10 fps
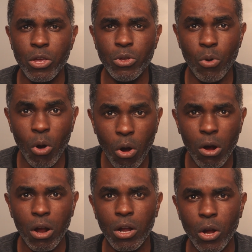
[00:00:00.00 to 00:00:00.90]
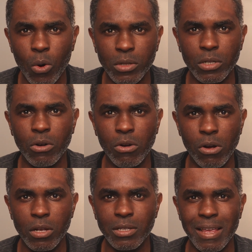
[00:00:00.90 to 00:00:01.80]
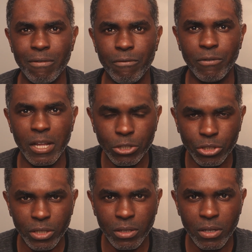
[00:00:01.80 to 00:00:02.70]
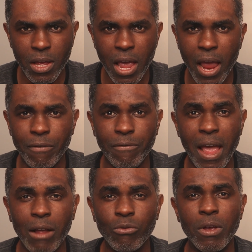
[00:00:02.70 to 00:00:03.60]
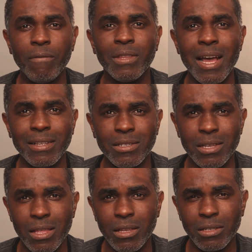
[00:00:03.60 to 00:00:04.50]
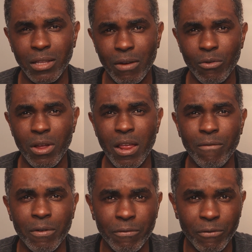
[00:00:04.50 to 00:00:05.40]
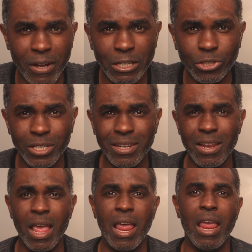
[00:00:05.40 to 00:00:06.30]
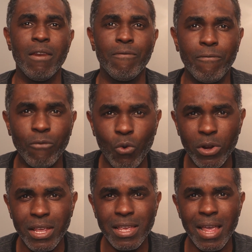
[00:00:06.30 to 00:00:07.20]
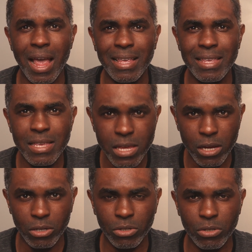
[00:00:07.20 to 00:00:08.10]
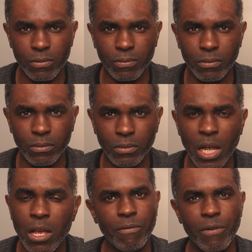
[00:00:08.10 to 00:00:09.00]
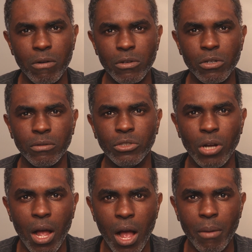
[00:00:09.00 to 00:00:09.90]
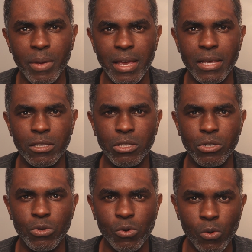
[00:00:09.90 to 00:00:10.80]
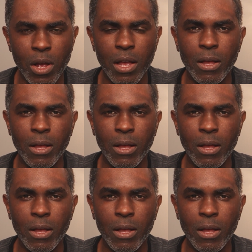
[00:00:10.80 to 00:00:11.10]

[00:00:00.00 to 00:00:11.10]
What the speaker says: you are going to cause inflation. In fact, we have not seen this level of inflation in 40 years. The Federal Reserve's job is to